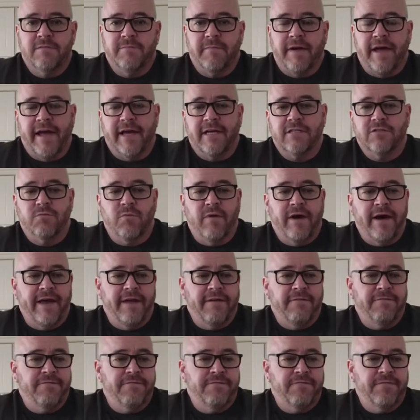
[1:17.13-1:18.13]
my
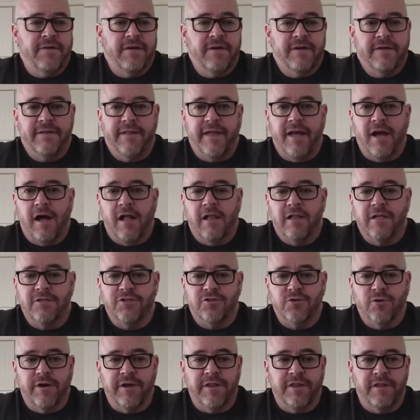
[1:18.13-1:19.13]
ex-wife, they all
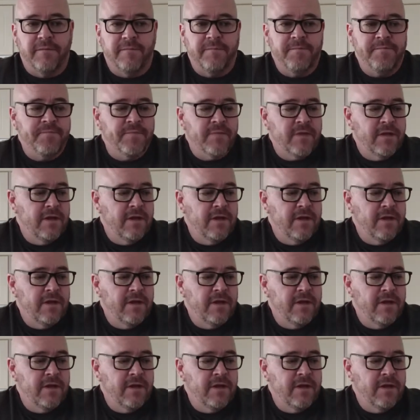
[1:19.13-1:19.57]
enjoy them.